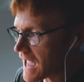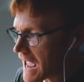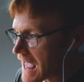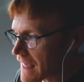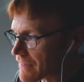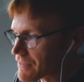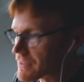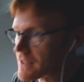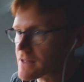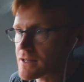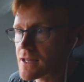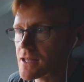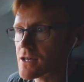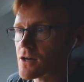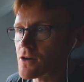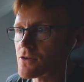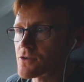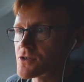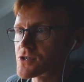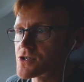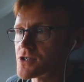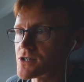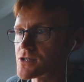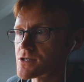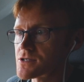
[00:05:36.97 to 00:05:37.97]
ethically
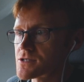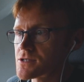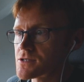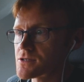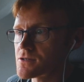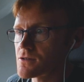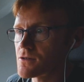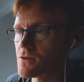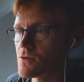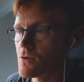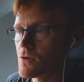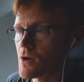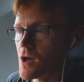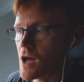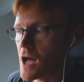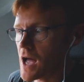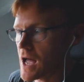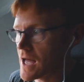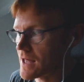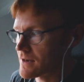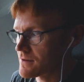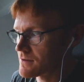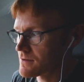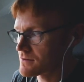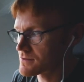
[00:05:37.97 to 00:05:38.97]
conscious
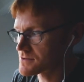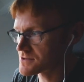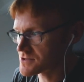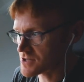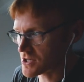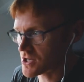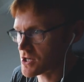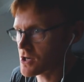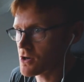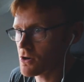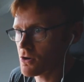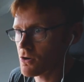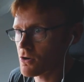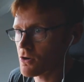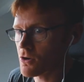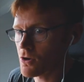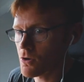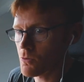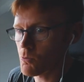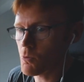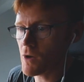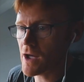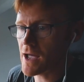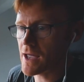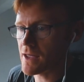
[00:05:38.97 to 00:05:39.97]
and secure
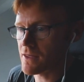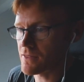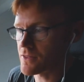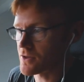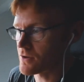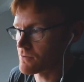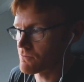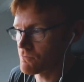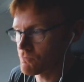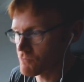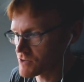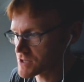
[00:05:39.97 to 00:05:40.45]
way that